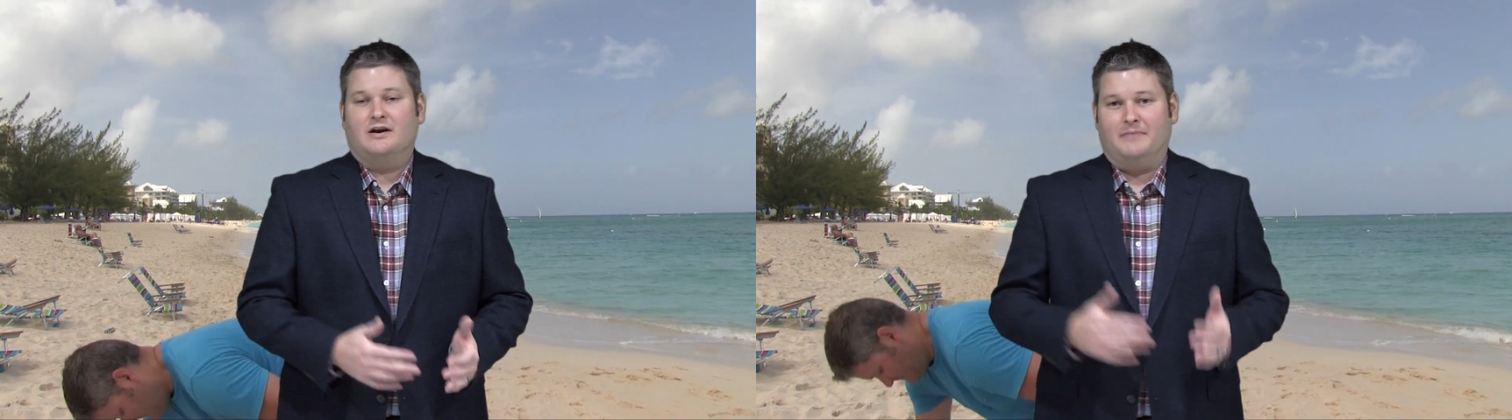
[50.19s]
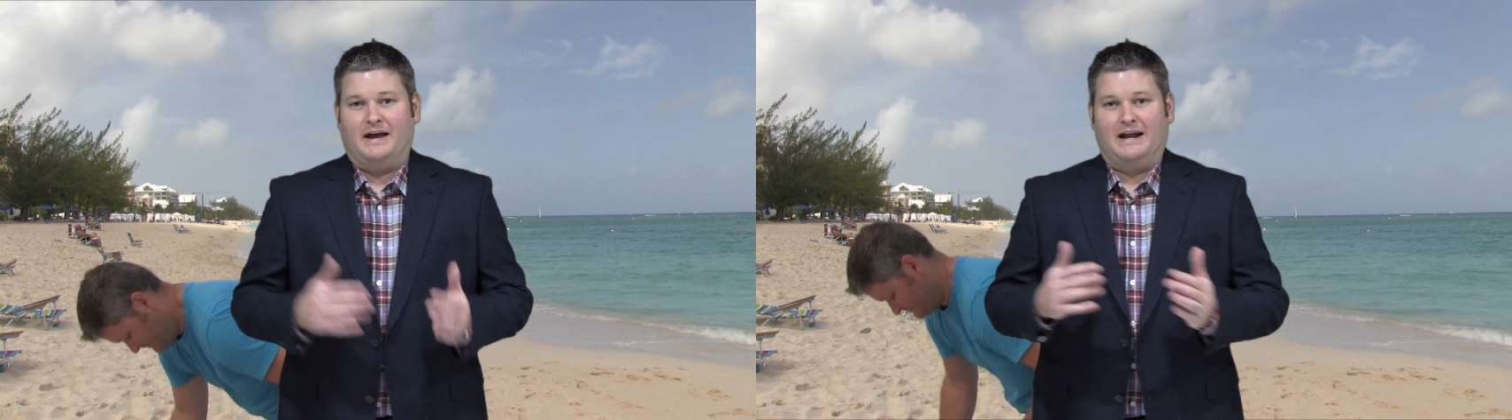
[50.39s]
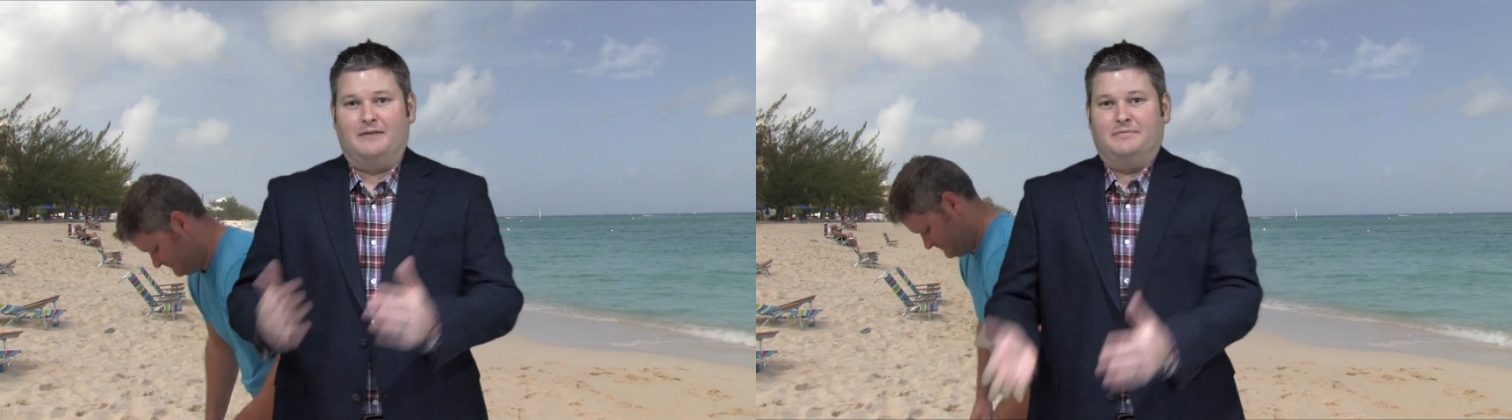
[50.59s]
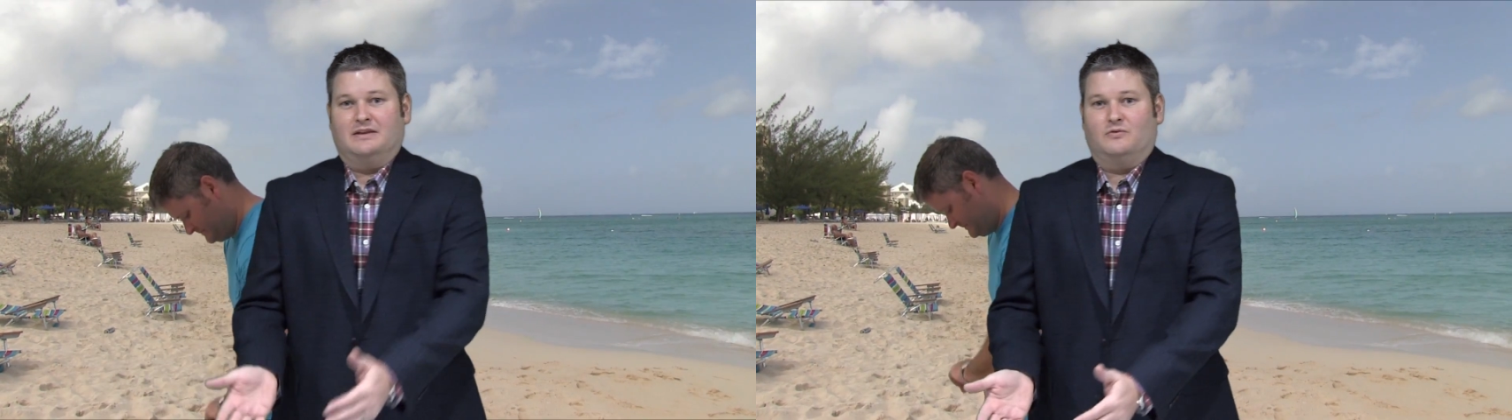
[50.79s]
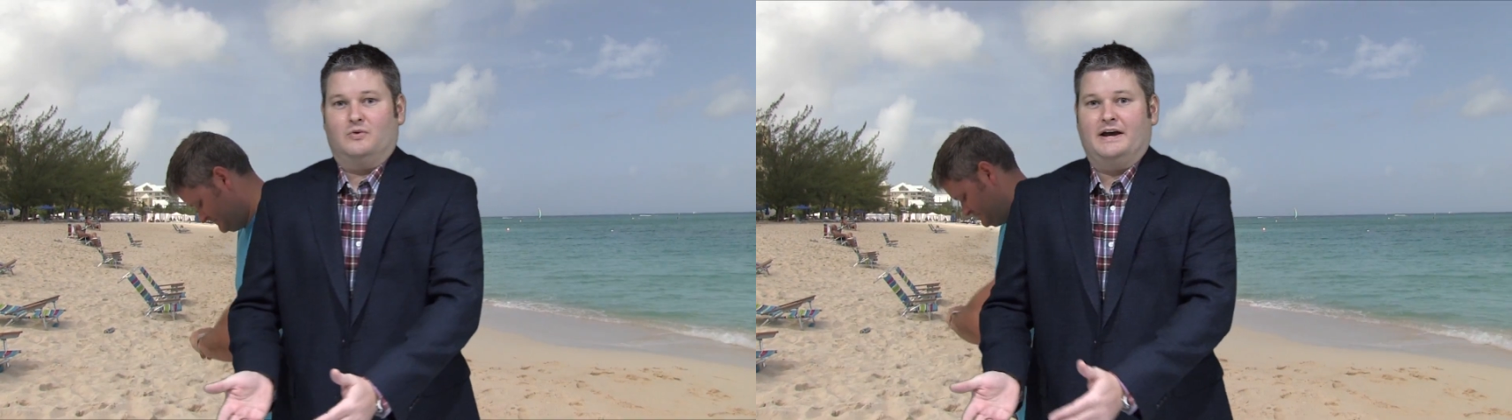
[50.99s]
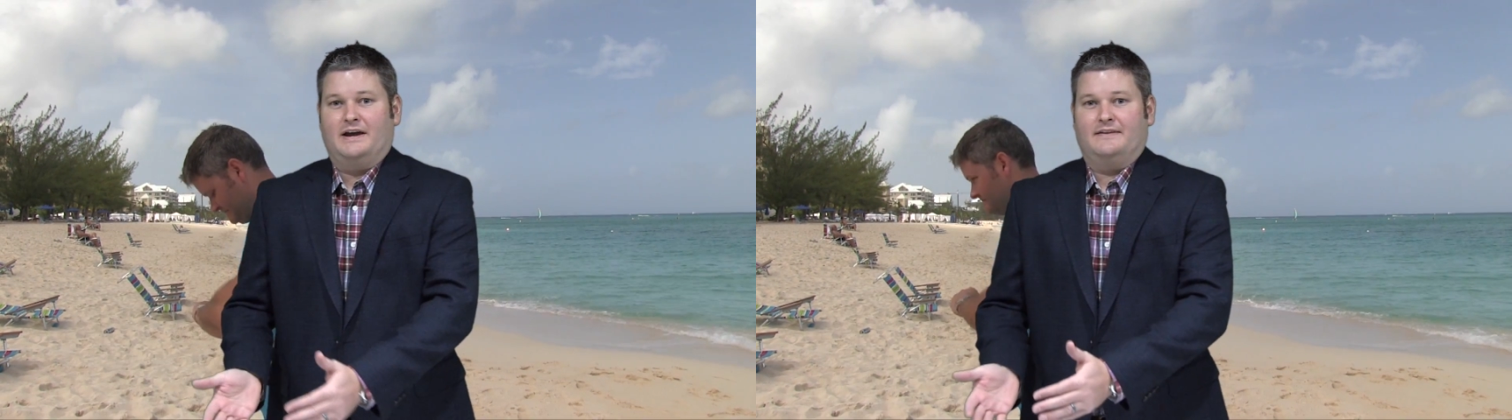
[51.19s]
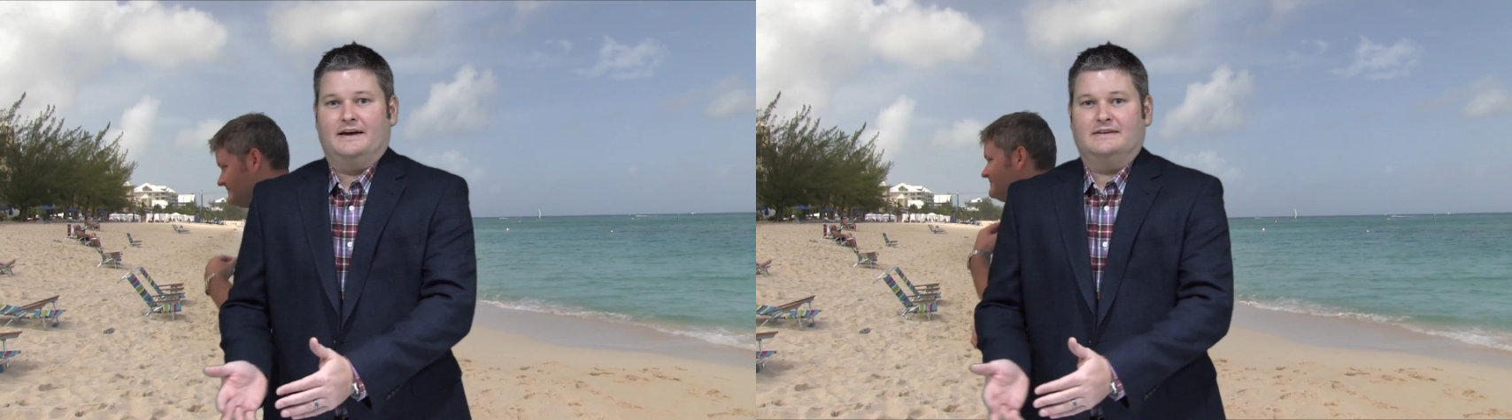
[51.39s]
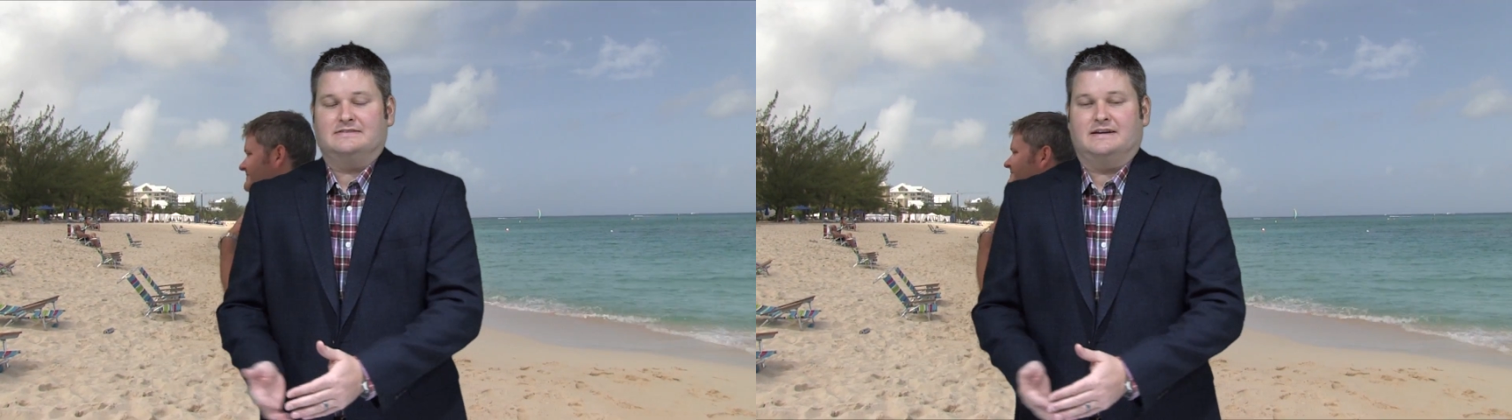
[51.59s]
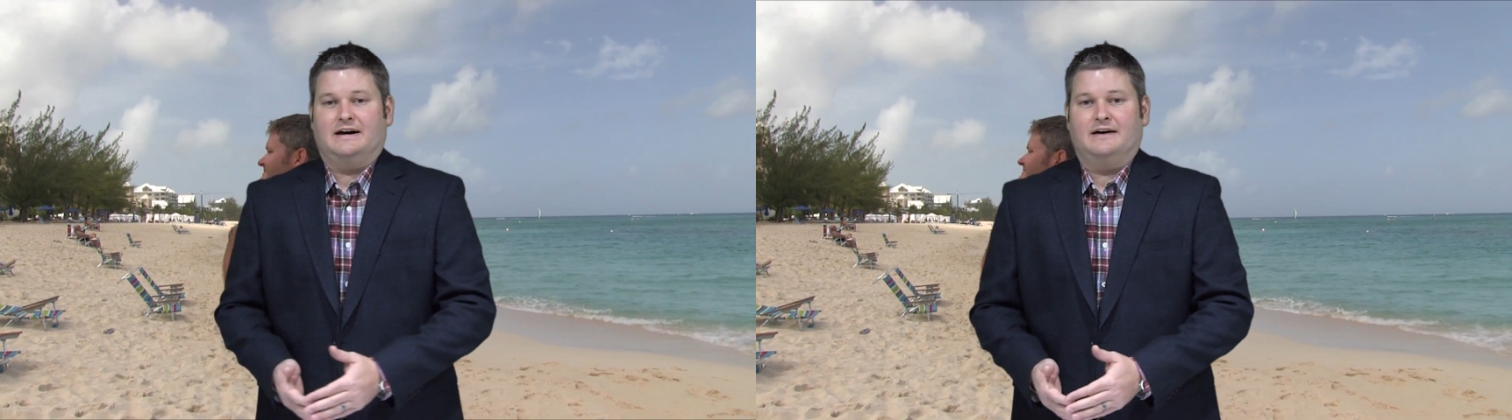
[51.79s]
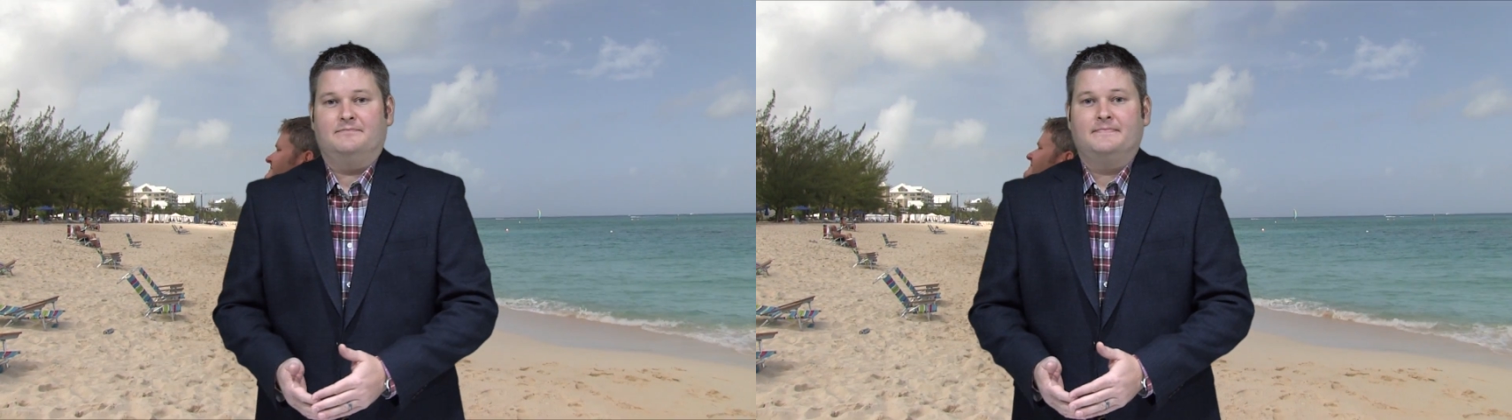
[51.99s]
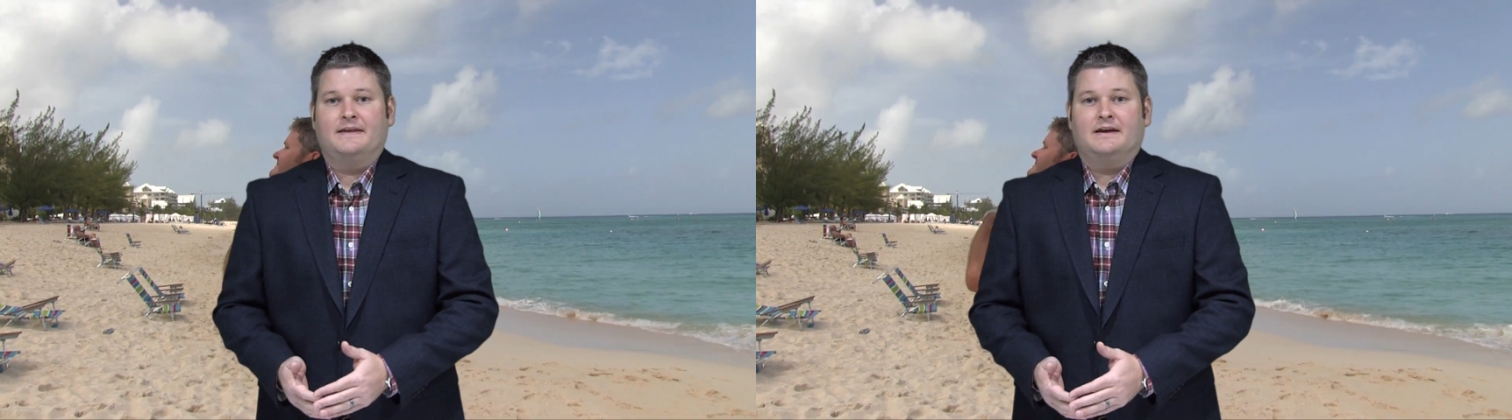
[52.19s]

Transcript: May not be the way that a